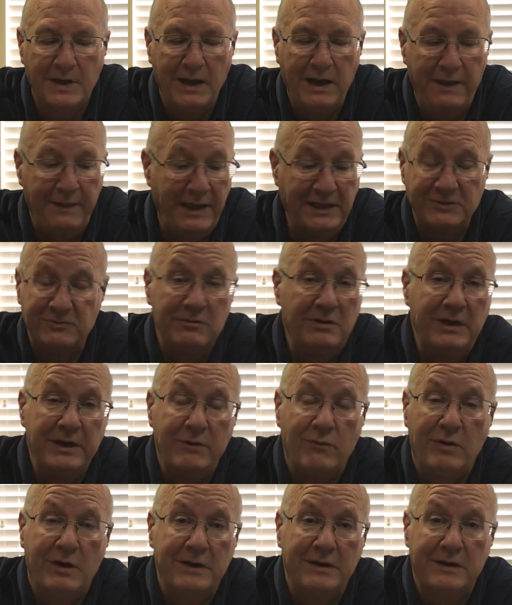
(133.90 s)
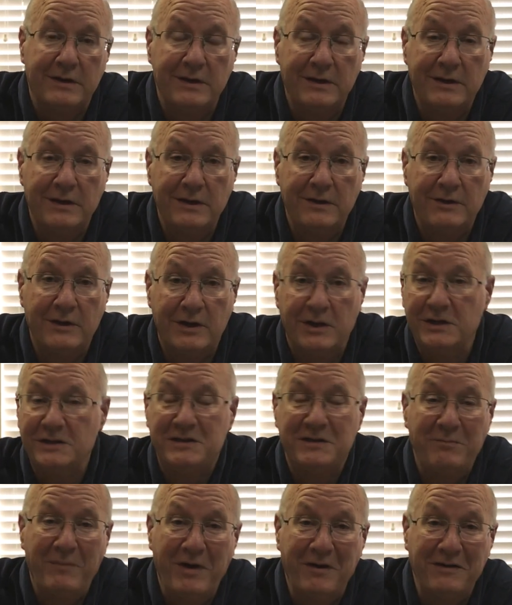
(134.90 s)
And that's really what the Good
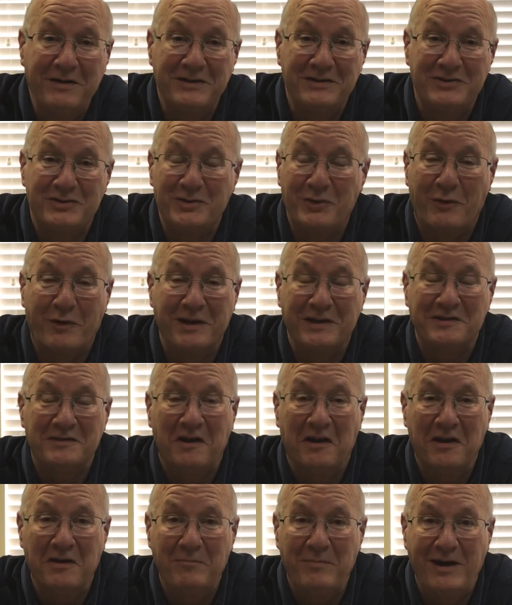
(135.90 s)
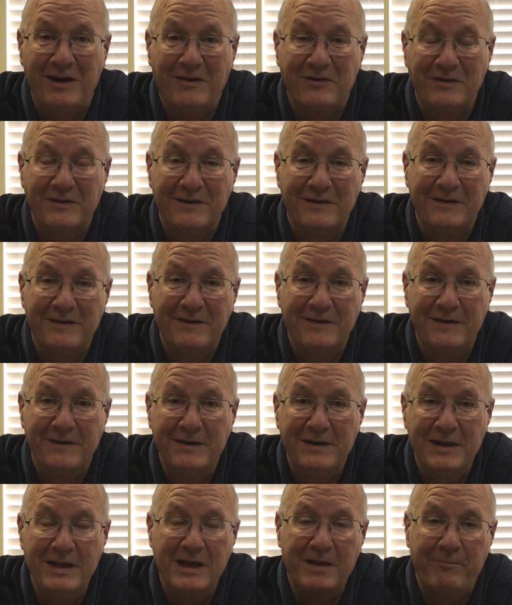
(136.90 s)
Samaritan story is all about.
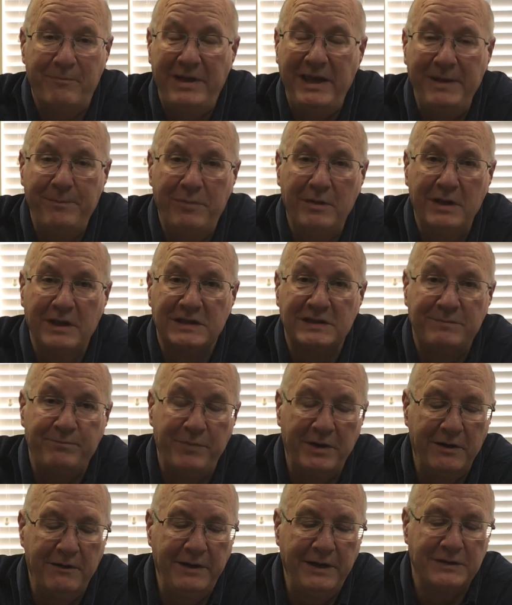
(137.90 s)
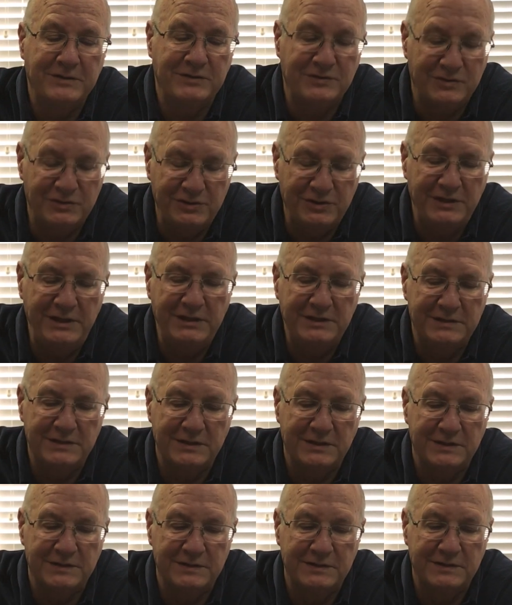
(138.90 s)
People experience
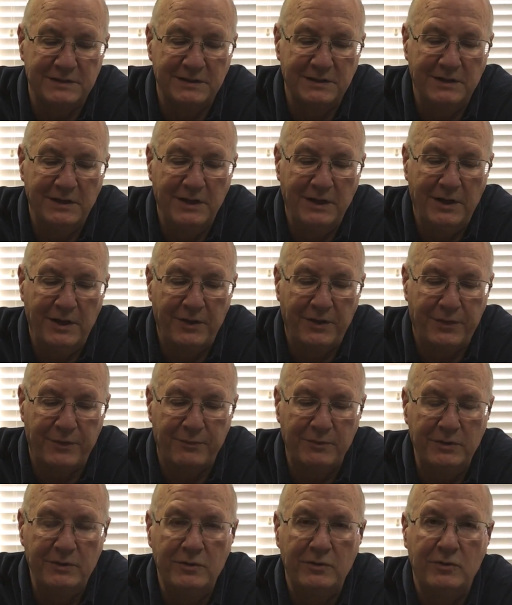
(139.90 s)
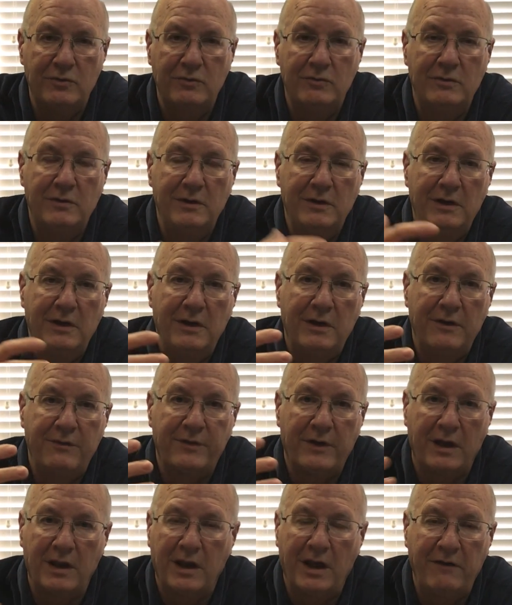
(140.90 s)
Jesus through
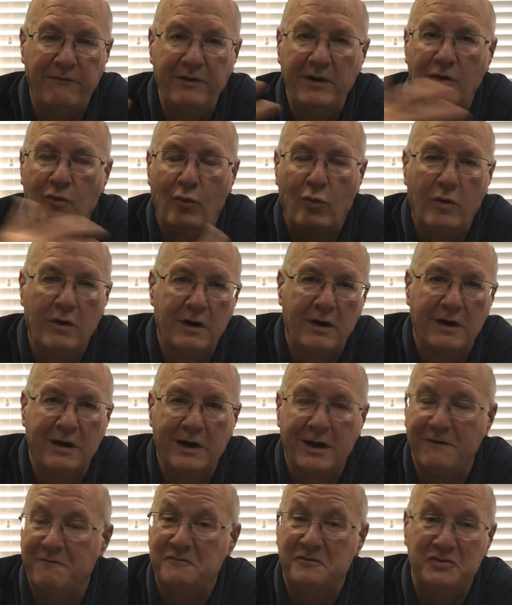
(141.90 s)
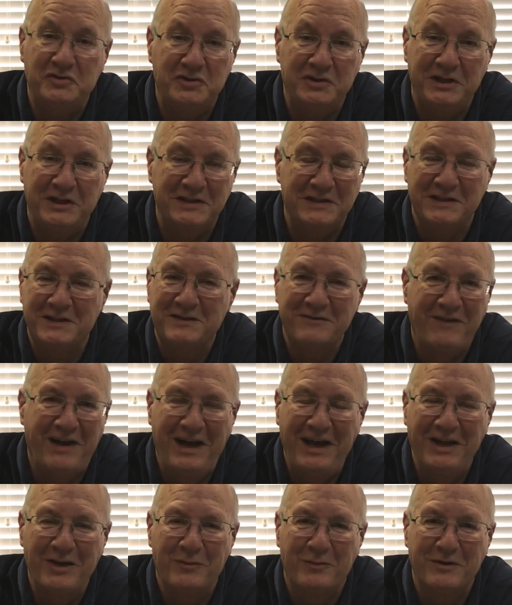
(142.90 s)
the loving work of Jesus'
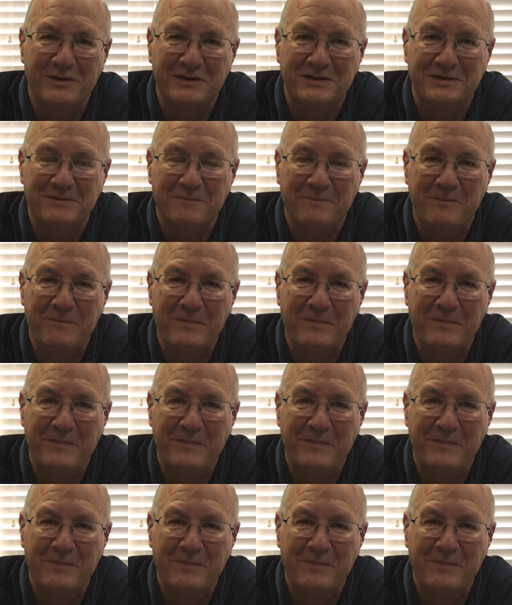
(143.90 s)
followers.